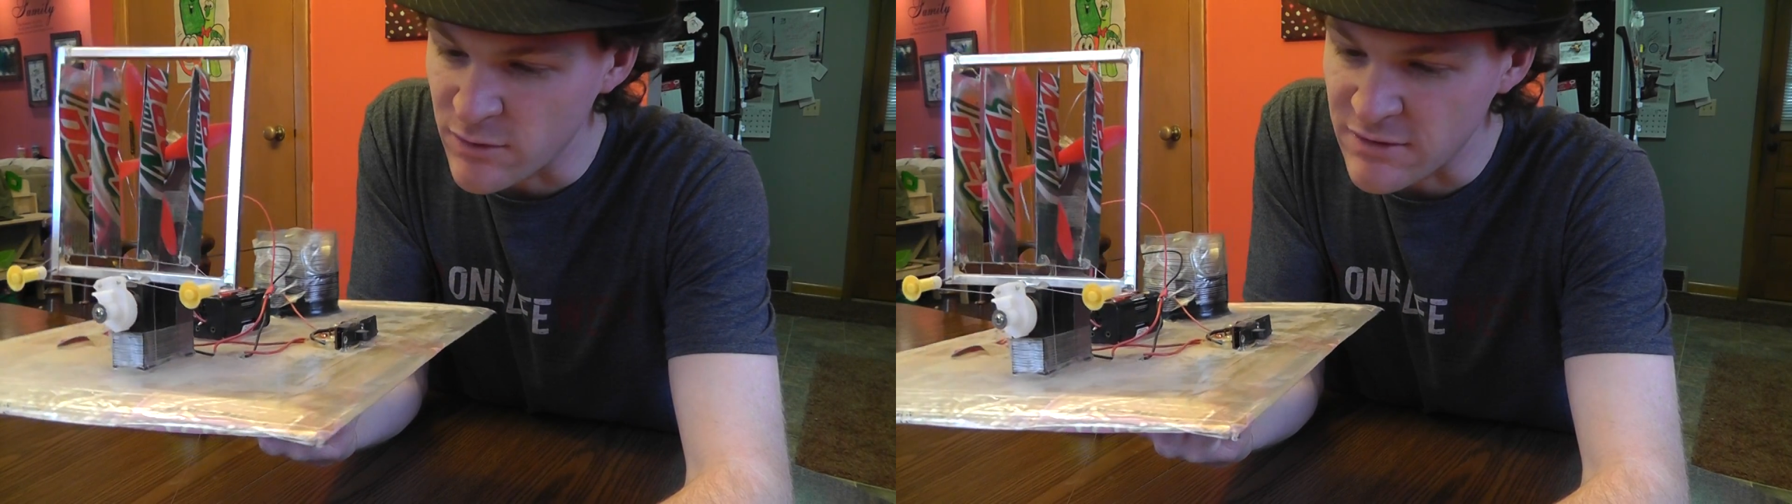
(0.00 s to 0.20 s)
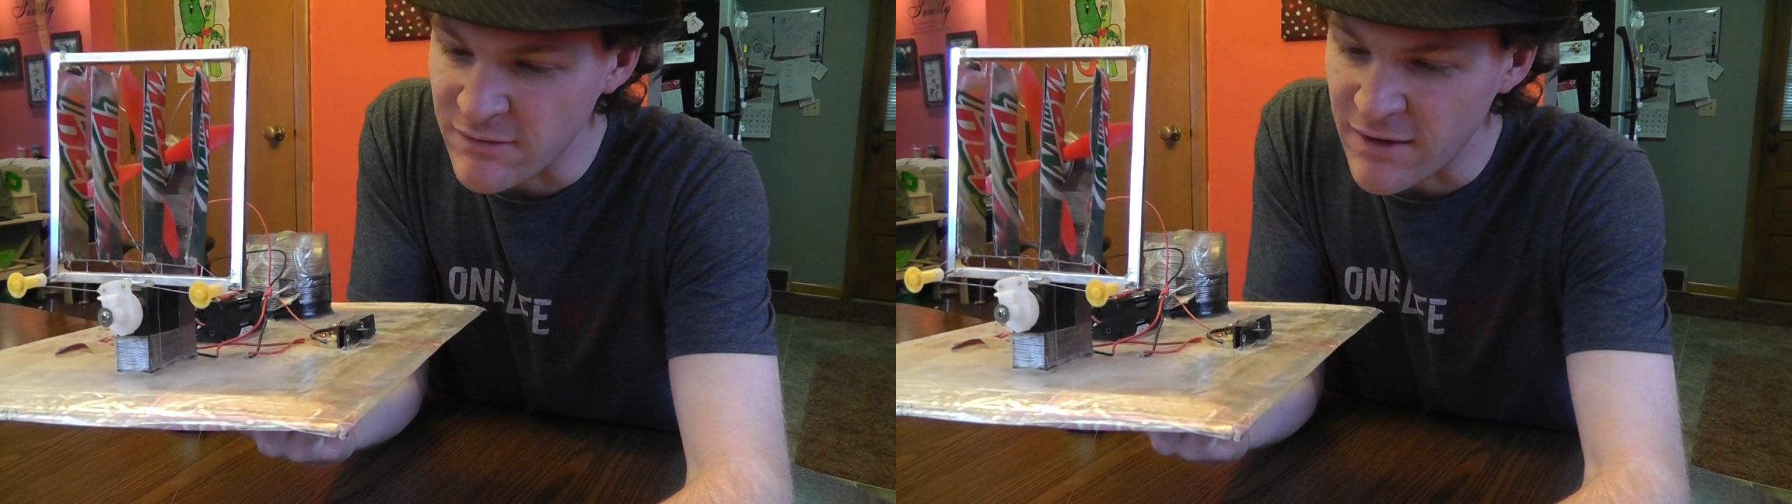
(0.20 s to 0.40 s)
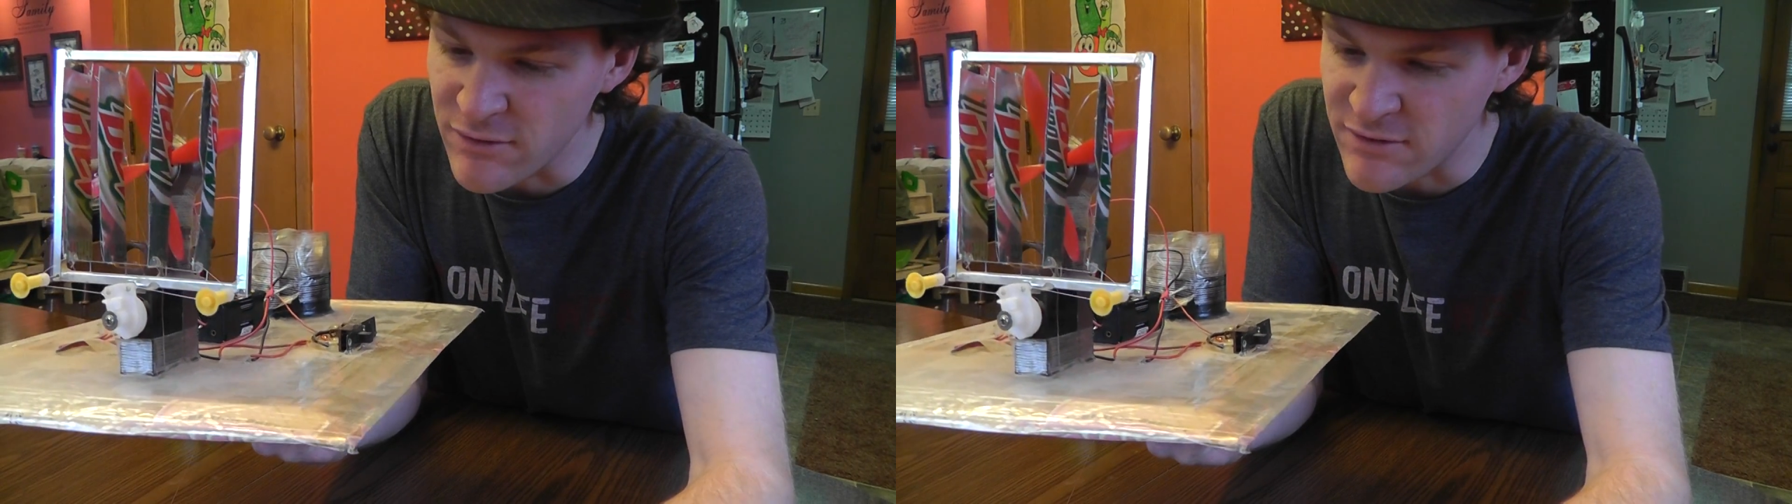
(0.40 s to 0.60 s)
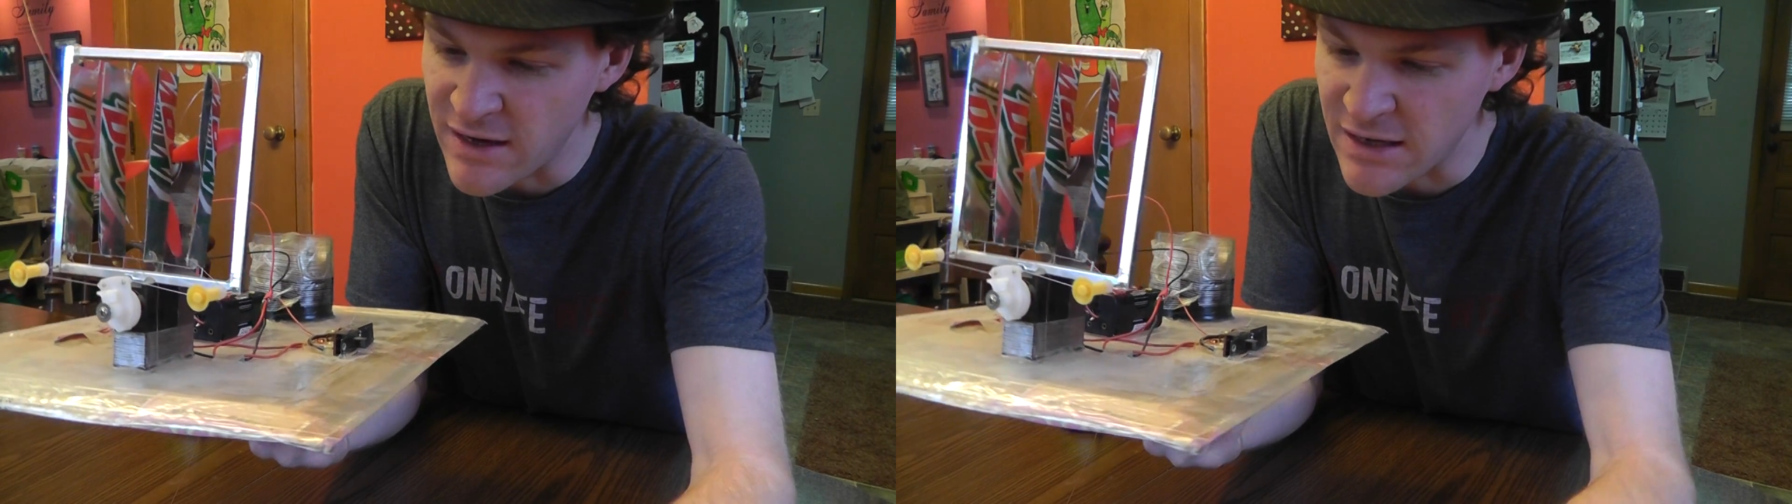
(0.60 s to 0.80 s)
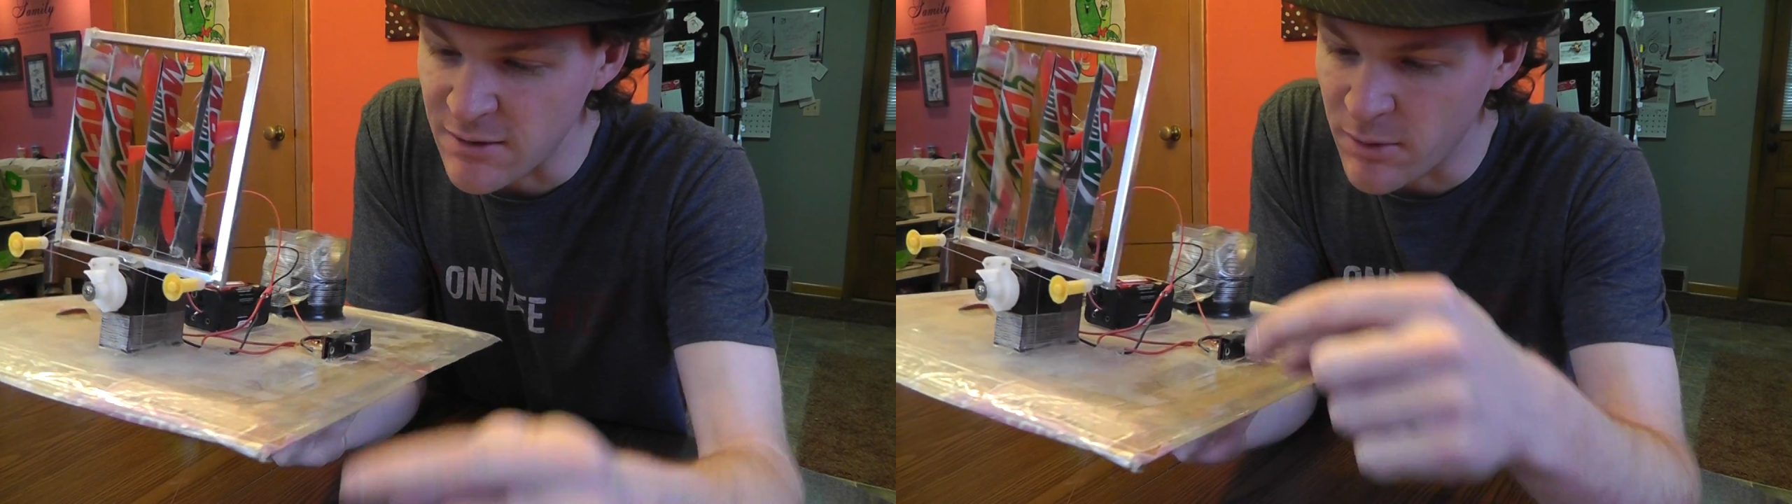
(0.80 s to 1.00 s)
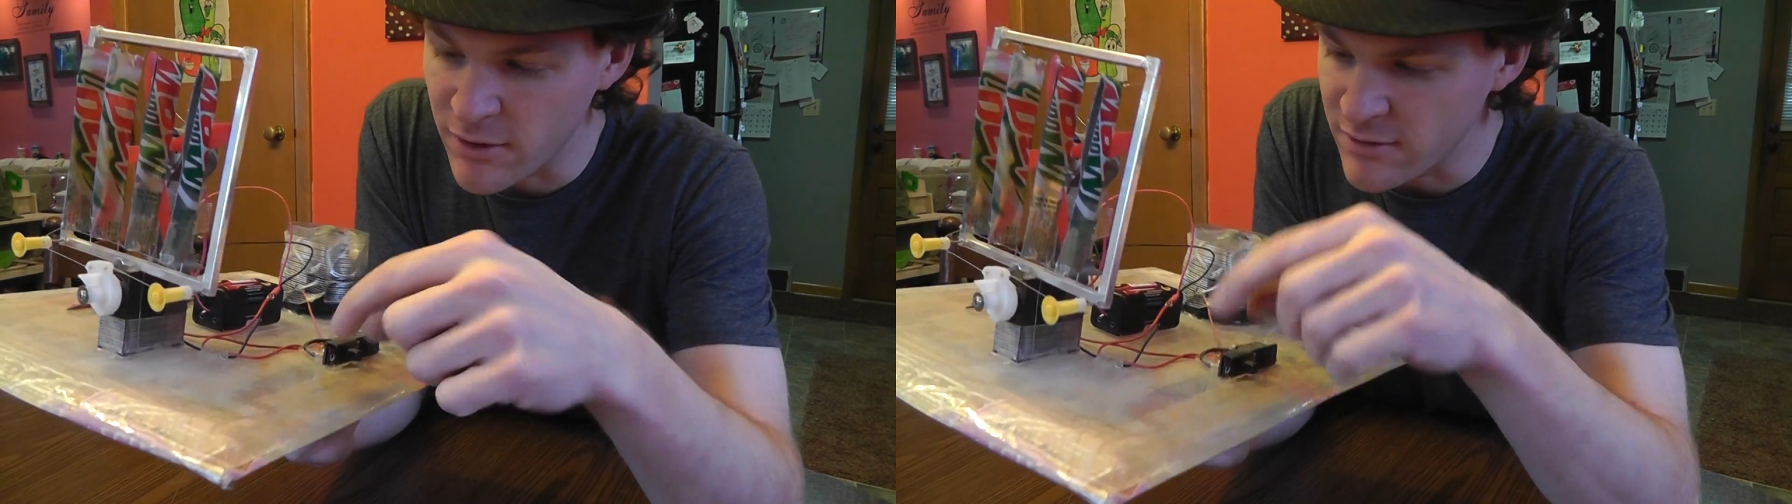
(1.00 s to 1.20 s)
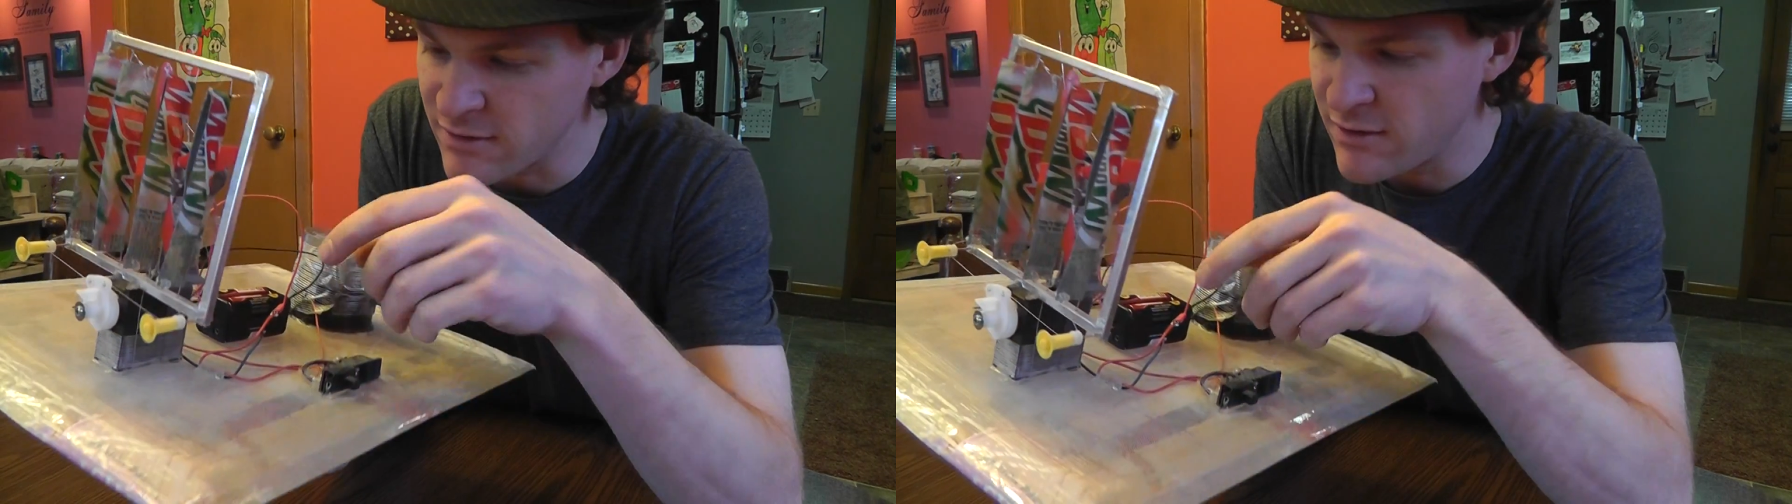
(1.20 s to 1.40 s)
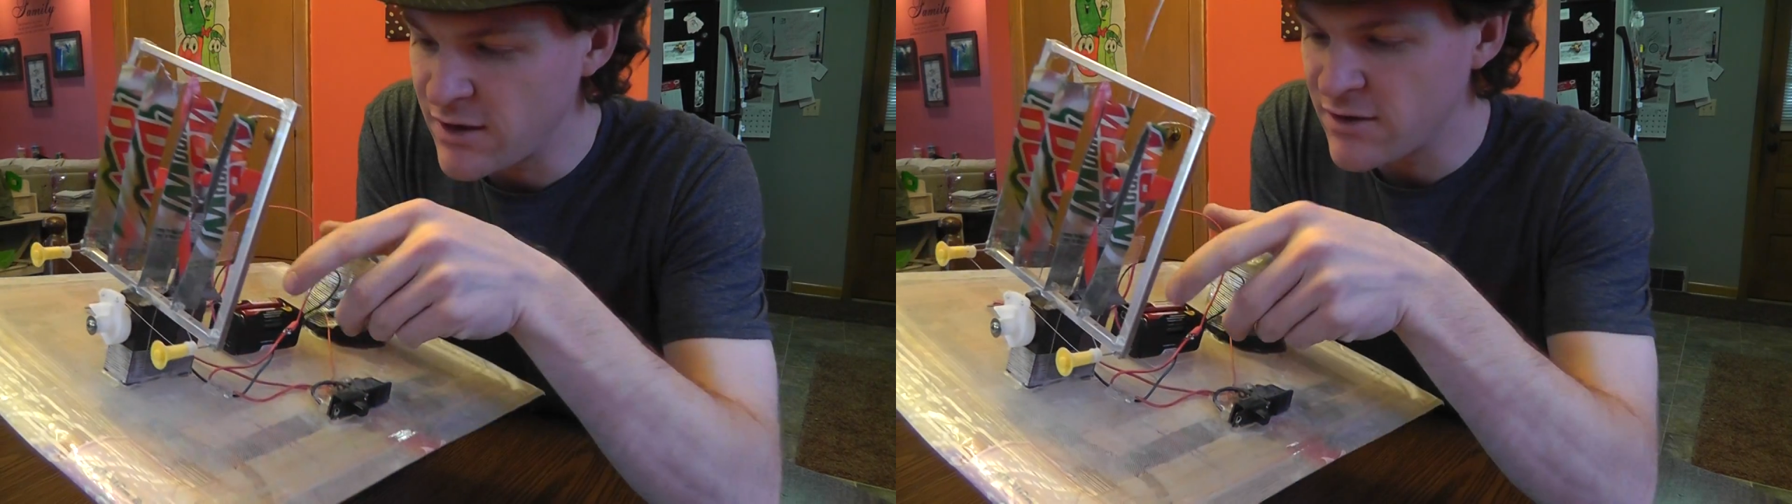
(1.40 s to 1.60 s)
ones I've ever taken apart.
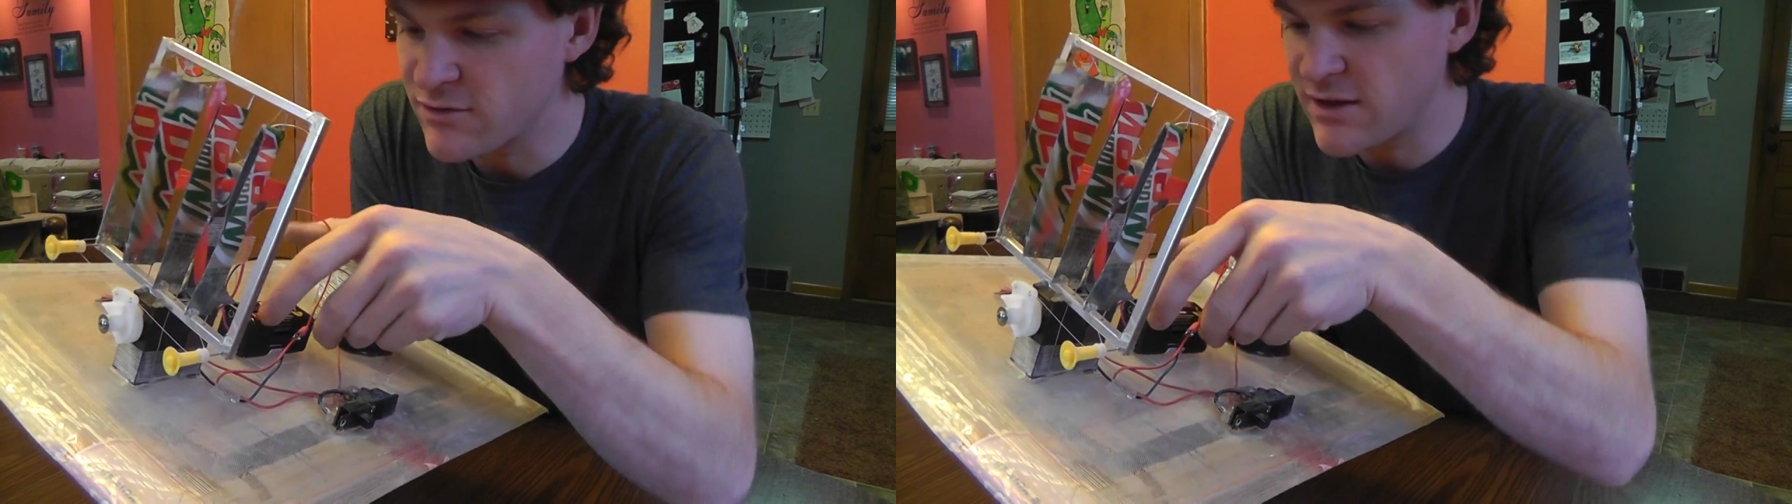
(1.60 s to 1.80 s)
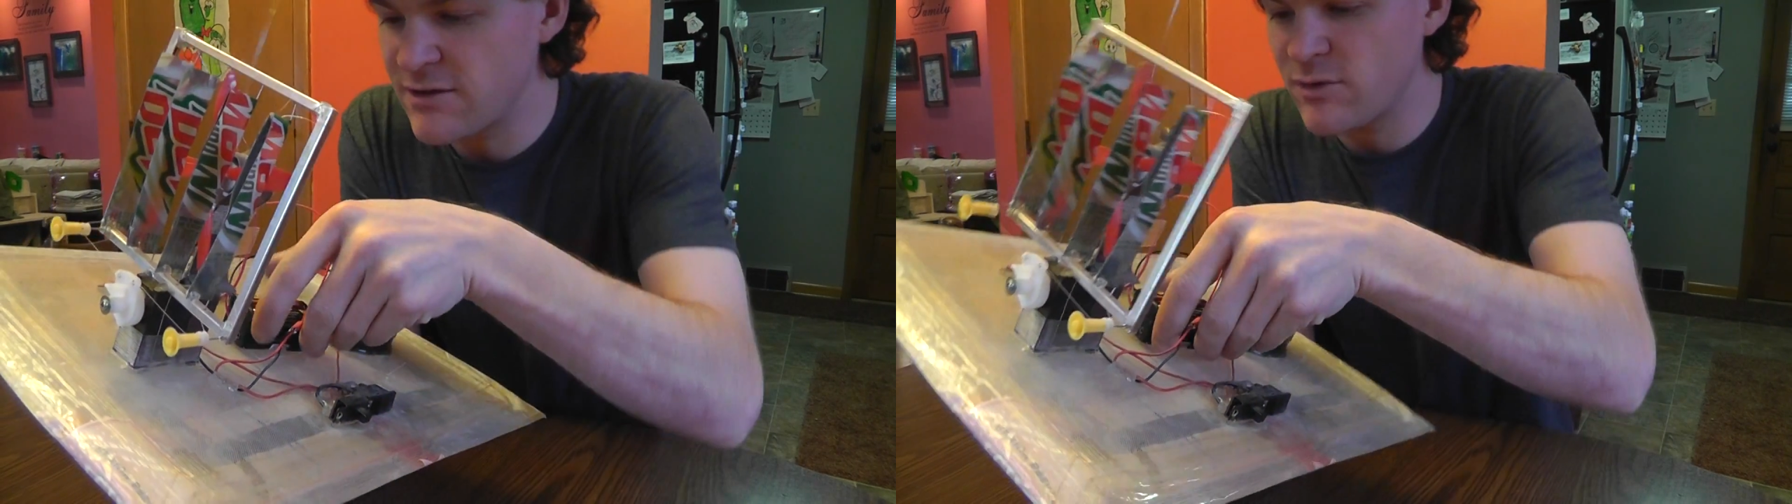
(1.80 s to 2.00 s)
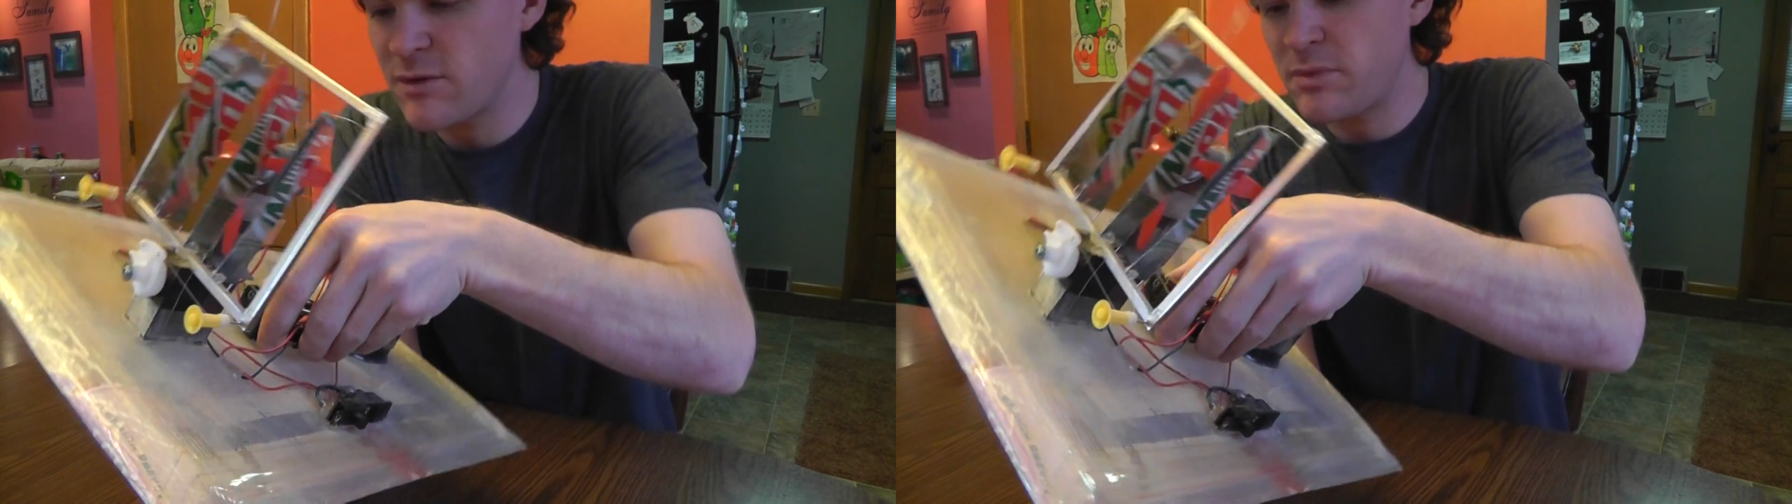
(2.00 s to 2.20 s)
So that's where the